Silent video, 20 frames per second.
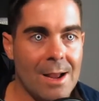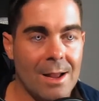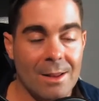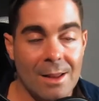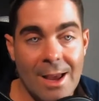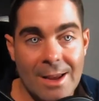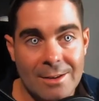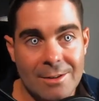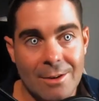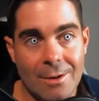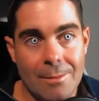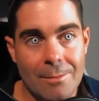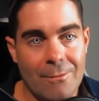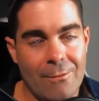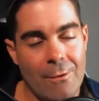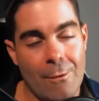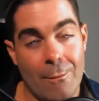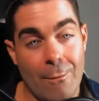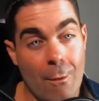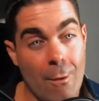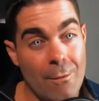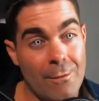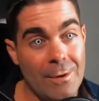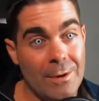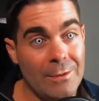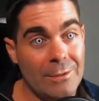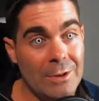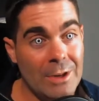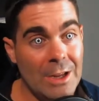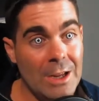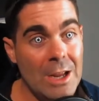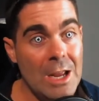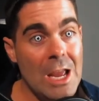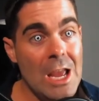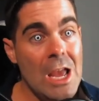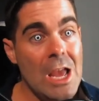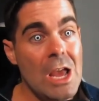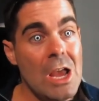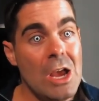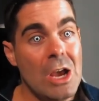I liked them for $450.
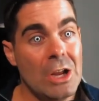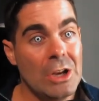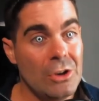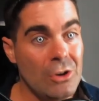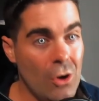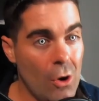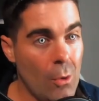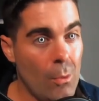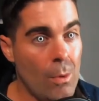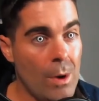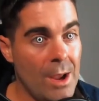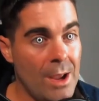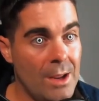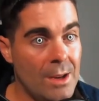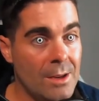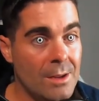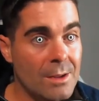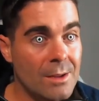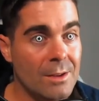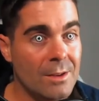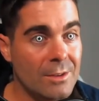No way.